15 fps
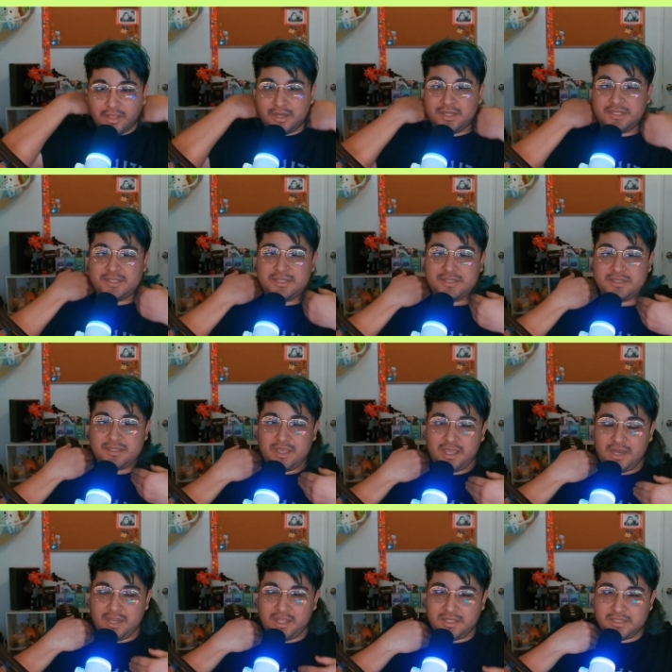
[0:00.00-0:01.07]
And it's,
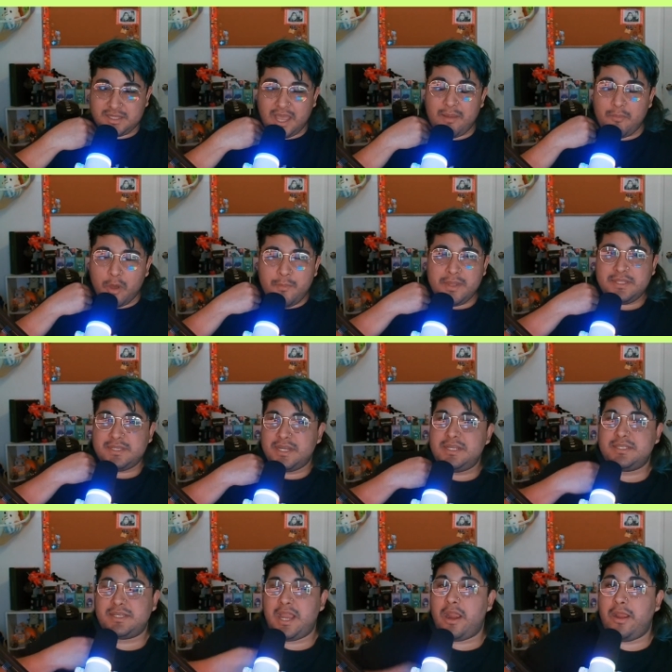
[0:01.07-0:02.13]
and it's at moments, it
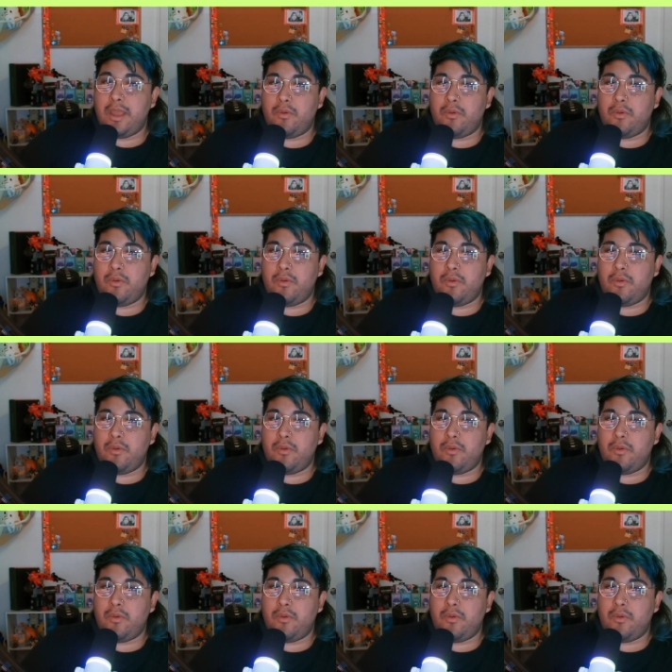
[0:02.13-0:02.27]
is scary.